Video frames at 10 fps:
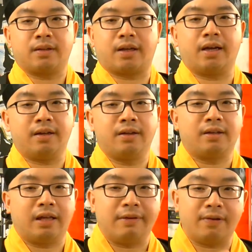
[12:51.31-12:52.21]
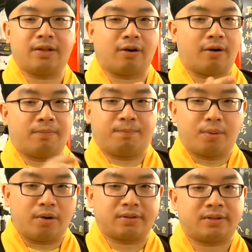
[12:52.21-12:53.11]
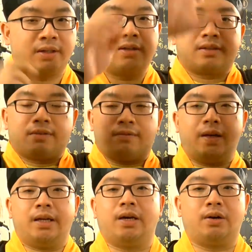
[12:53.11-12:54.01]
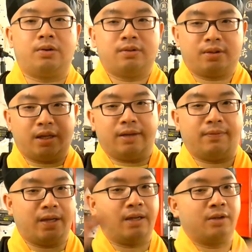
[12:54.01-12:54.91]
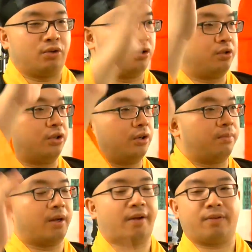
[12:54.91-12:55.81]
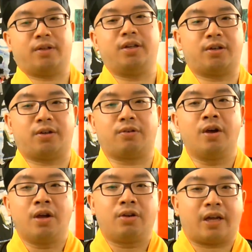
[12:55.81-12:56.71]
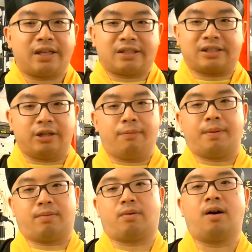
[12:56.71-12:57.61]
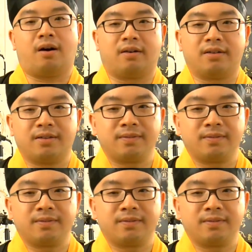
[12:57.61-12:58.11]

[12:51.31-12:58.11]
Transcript: okay, even there are books, video, TV, YouTube, whatever teaching you, you can still be wrong.